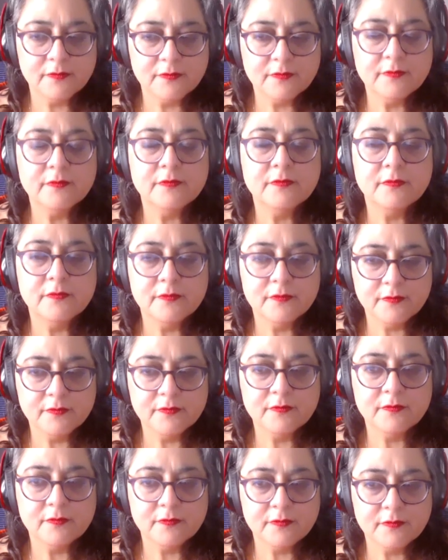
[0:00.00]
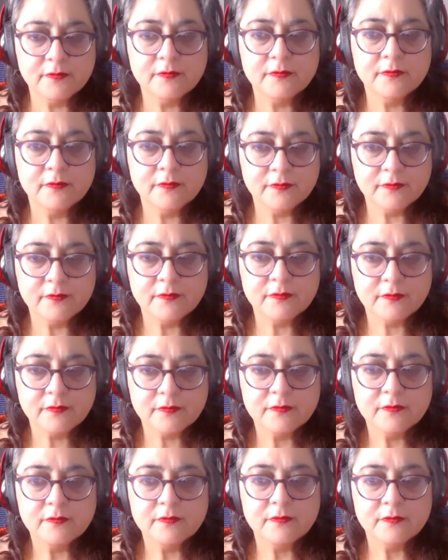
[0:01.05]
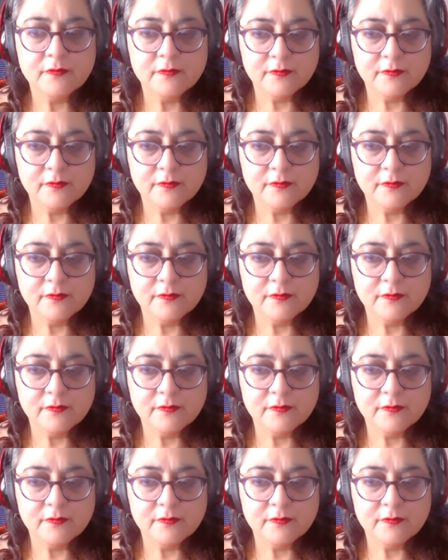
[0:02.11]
in the United States, there may not be a